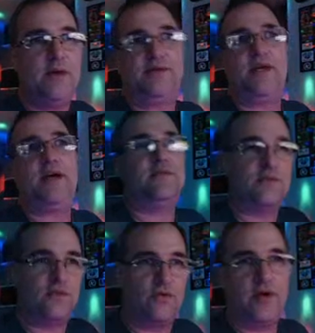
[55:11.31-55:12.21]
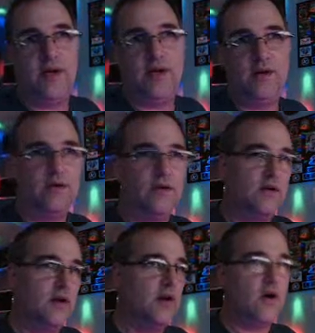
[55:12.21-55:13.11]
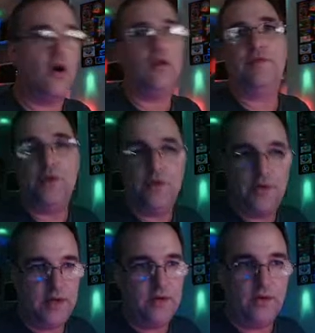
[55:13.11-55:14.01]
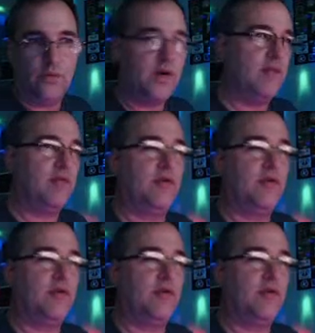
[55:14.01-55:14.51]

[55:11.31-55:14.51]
Assassin's Creed or Call of Duty or whatever,